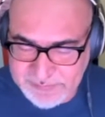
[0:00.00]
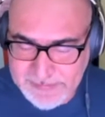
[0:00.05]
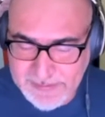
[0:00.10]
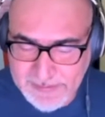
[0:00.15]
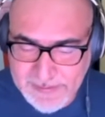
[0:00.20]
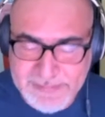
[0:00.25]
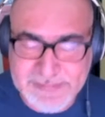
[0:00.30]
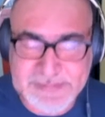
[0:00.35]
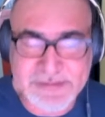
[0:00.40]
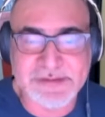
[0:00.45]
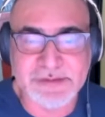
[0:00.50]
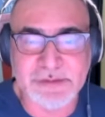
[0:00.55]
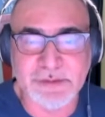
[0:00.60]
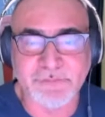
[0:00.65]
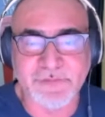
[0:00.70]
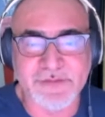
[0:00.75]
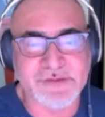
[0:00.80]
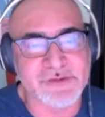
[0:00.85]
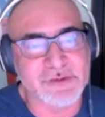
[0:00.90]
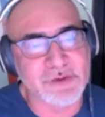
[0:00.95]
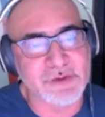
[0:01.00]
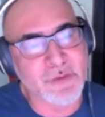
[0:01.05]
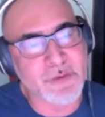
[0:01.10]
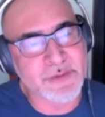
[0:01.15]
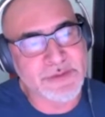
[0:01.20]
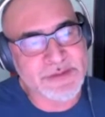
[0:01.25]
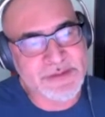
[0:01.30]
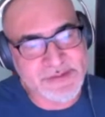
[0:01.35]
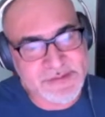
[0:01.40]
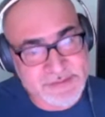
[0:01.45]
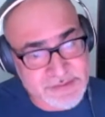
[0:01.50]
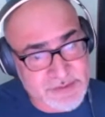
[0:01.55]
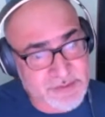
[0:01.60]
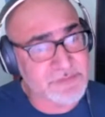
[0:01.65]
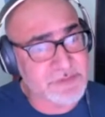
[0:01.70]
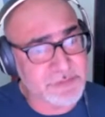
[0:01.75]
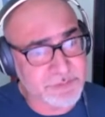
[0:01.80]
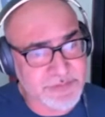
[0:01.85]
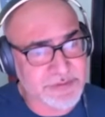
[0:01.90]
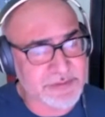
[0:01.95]
entity of its own and it
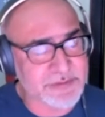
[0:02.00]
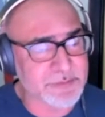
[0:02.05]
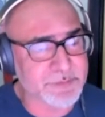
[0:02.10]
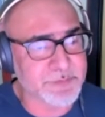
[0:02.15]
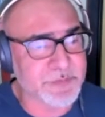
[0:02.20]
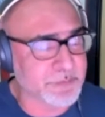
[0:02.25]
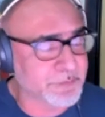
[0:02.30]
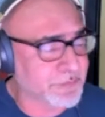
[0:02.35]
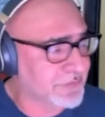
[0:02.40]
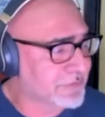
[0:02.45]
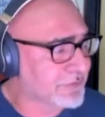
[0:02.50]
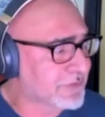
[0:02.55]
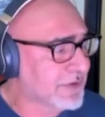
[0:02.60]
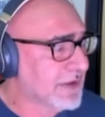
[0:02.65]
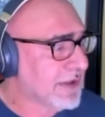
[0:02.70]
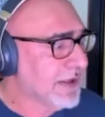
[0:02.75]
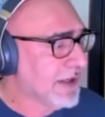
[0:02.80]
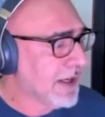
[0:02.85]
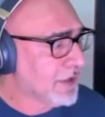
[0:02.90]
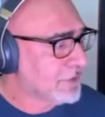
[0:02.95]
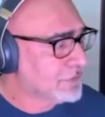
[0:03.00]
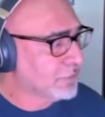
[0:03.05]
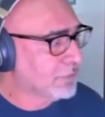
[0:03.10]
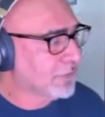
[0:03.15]
serves a particular purpose. And so we're